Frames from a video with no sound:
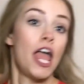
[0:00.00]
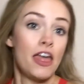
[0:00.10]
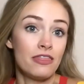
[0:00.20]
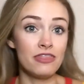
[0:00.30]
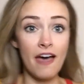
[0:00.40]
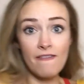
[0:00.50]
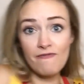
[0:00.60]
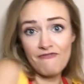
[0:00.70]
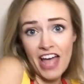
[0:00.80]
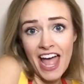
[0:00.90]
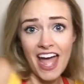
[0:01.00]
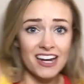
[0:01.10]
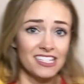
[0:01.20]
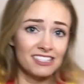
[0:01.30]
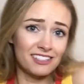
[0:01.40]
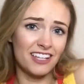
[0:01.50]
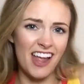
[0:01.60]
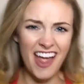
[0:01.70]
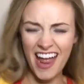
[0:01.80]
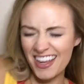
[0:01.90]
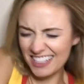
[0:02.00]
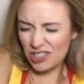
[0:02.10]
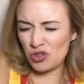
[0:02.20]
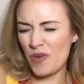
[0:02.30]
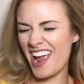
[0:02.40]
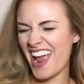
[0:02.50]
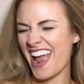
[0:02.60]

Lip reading: in the Fantasy Suite.